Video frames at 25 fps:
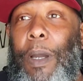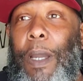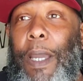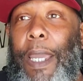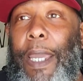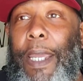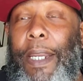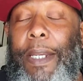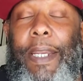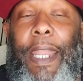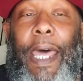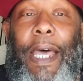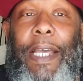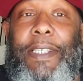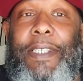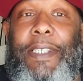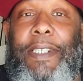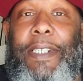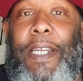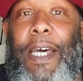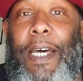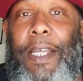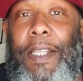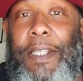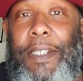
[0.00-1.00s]
and that's
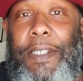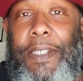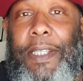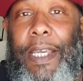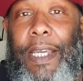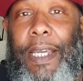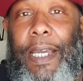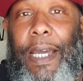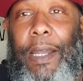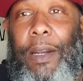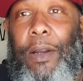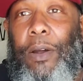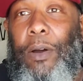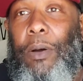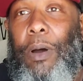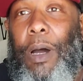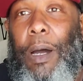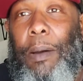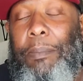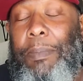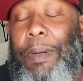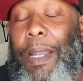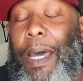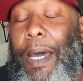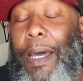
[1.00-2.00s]
another thing.
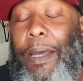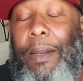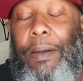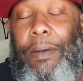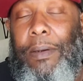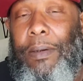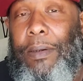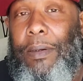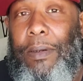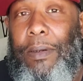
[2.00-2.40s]
I'm not